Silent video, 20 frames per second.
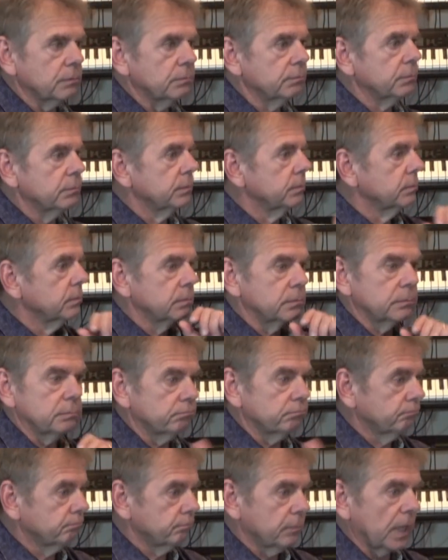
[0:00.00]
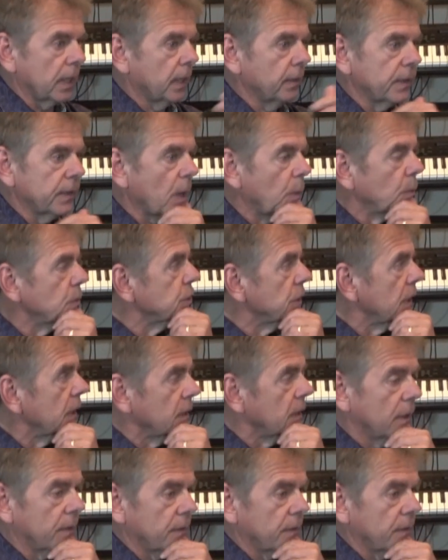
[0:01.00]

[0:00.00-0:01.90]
and that was it.